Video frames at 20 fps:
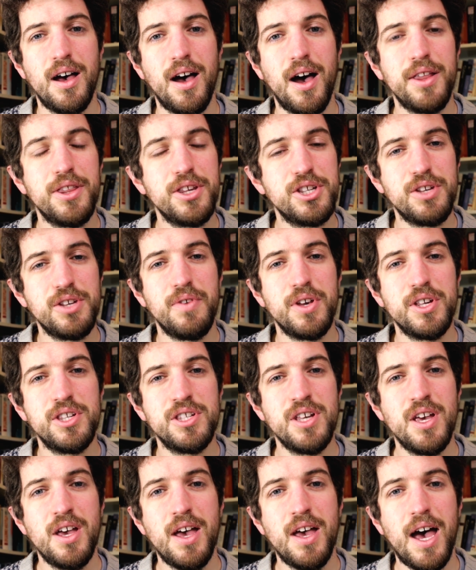Others of
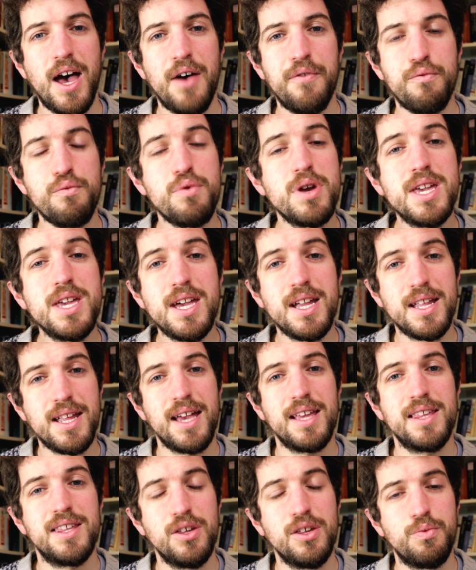us have
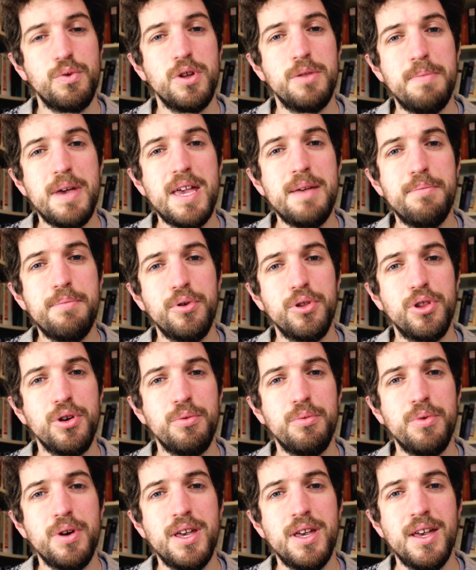reconnected with people
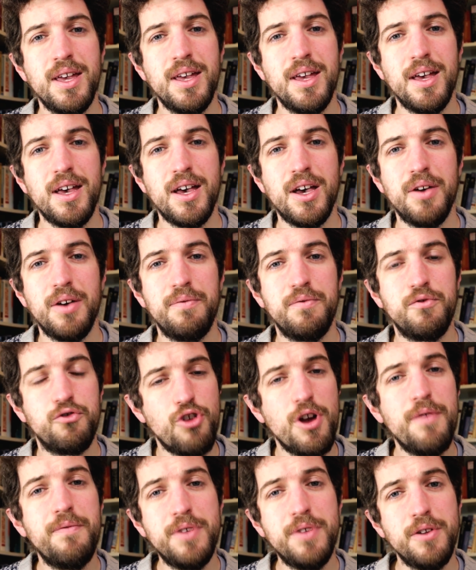that we have
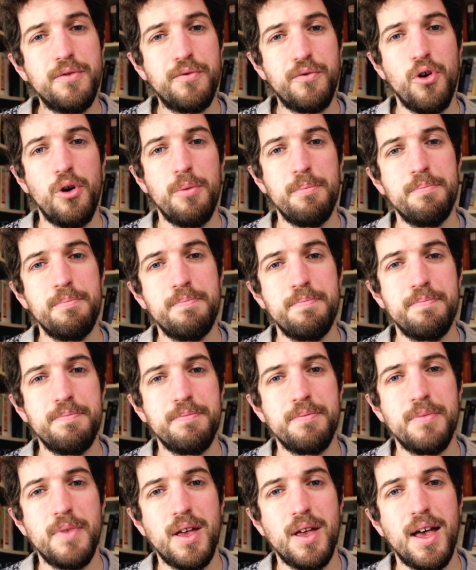drifted from
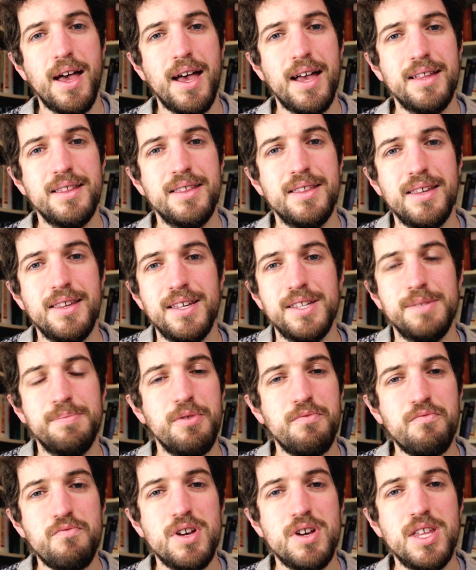and it's
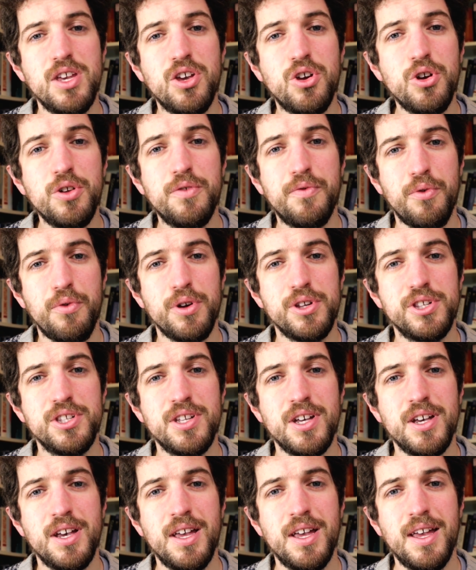been really good for us
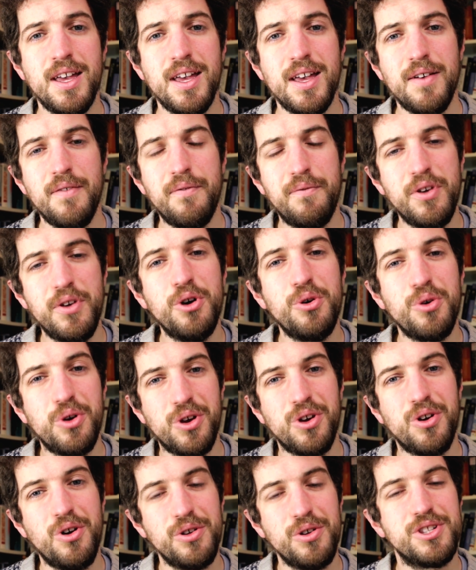to feel
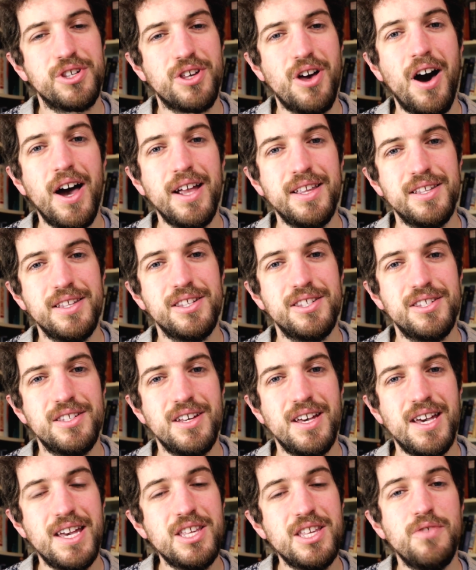God's guidance
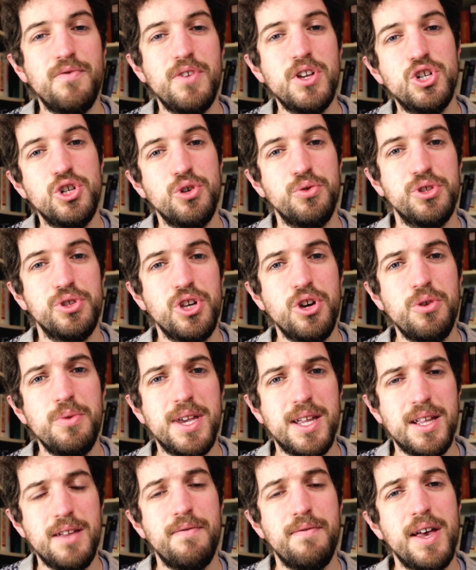to individuals who we
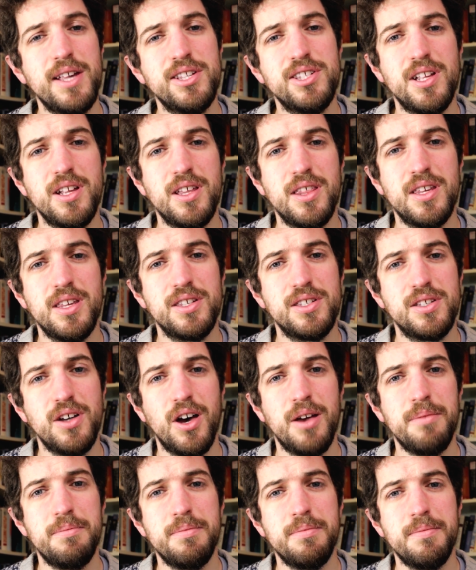can invest in at this
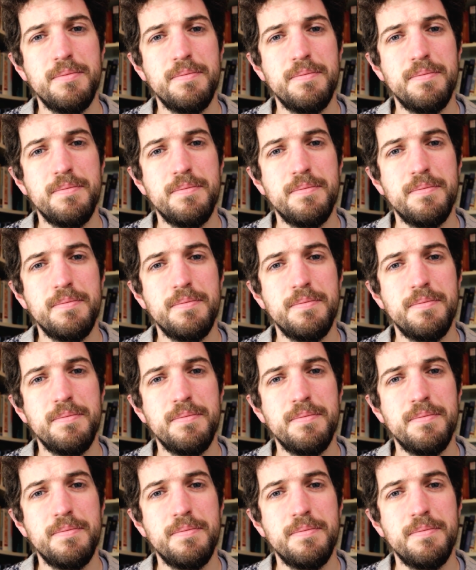time.